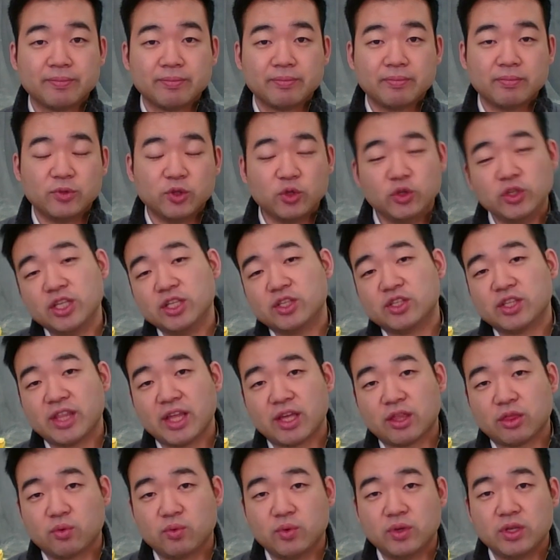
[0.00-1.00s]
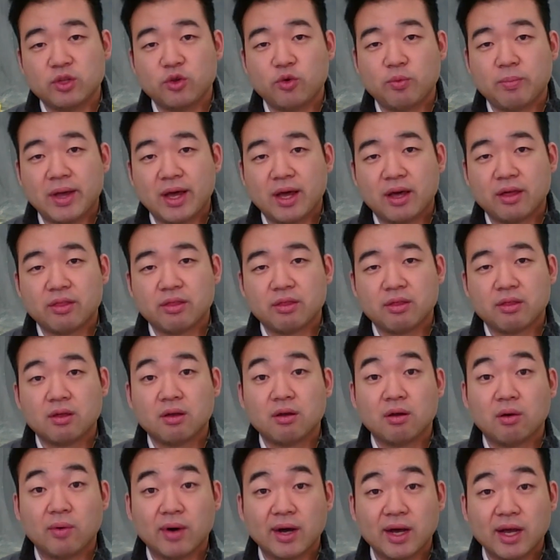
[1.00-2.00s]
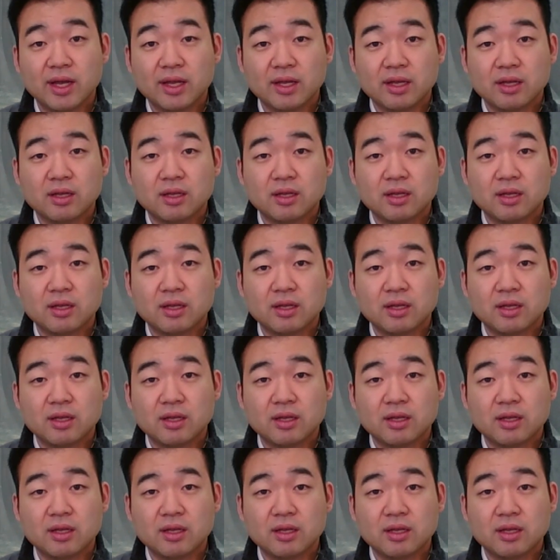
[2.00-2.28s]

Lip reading: you need to take 3U math. Why?